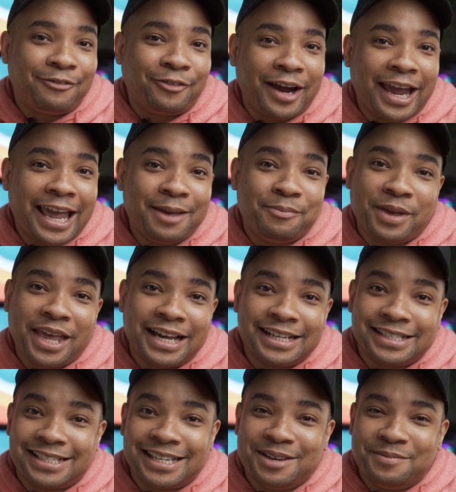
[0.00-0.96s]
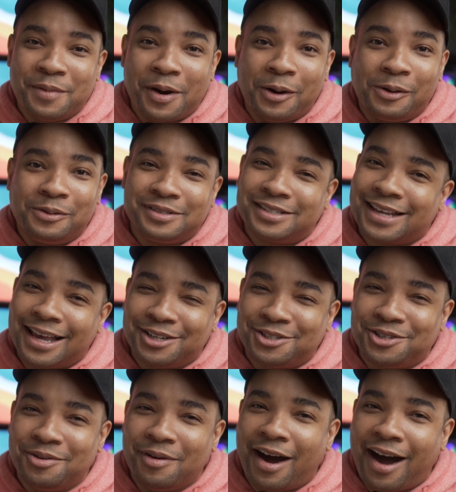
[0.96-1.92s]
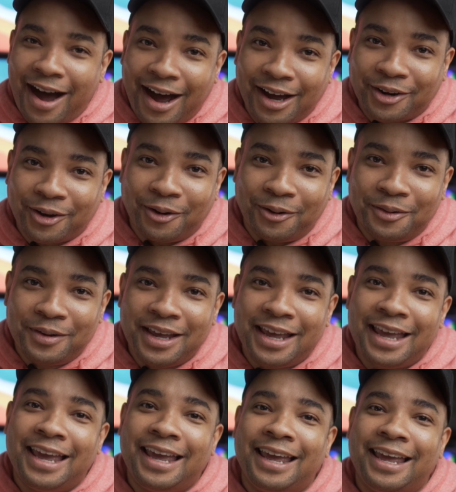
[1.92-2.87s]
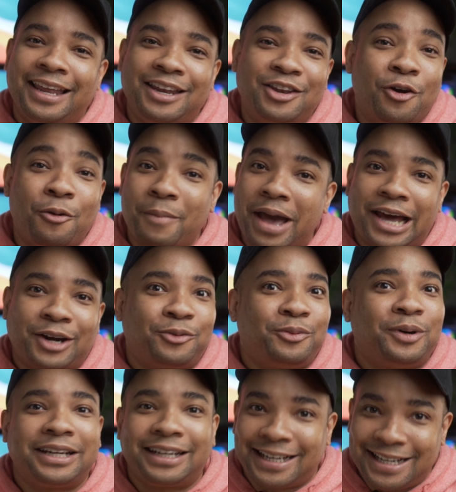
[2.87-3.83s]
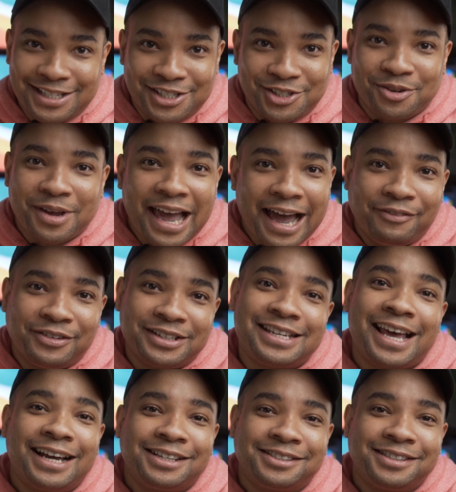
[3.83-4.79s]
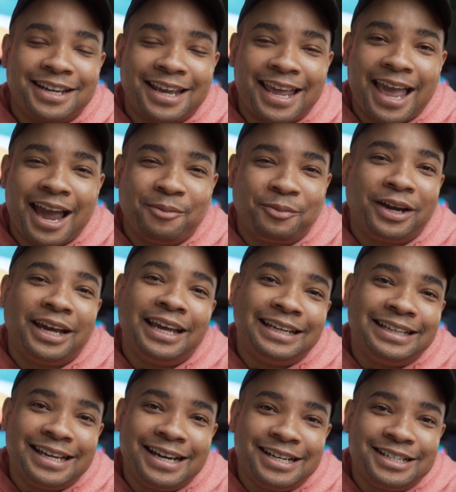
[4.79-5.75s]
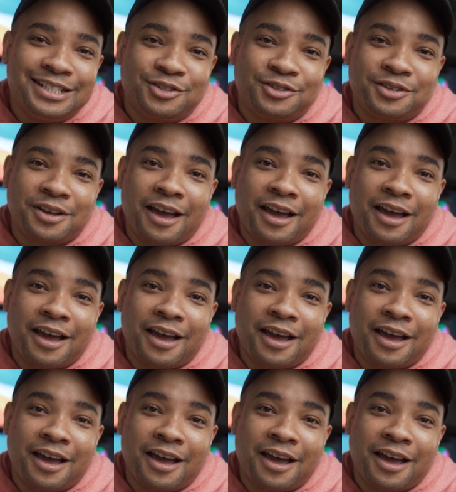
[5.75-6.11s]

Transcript: or APS-C mode set to auto, no matter what lens you have attached to the camera, it does